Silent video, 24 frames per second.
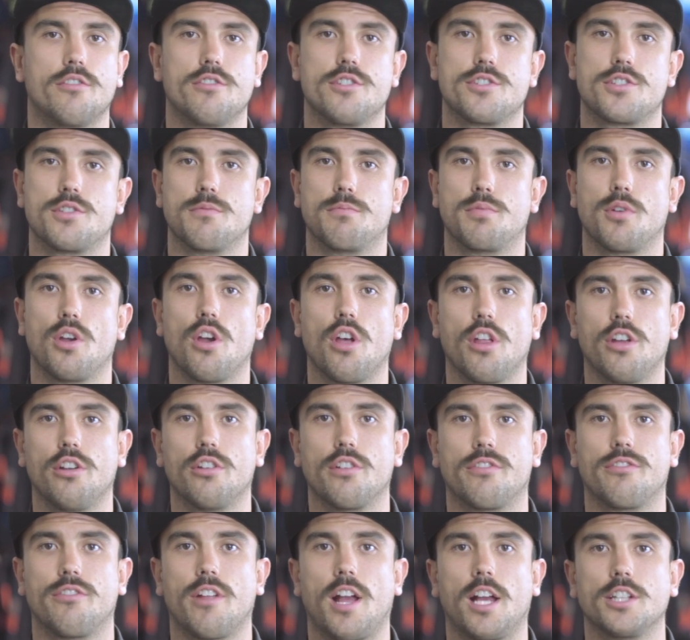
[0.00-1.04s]
either as the burley
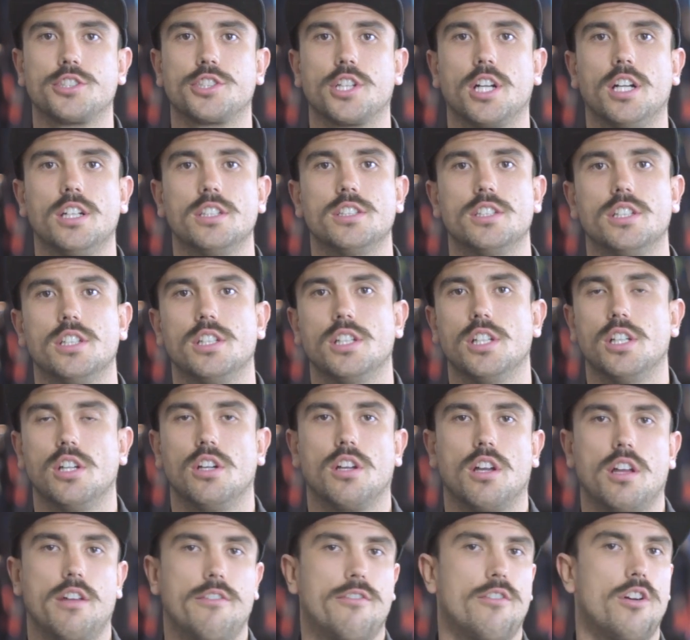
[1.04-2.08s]
or the flasher,
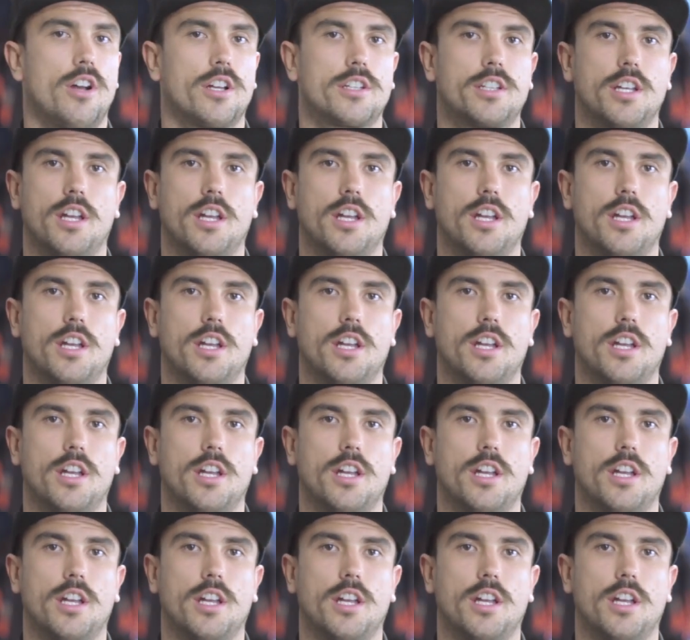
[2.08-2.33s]
if I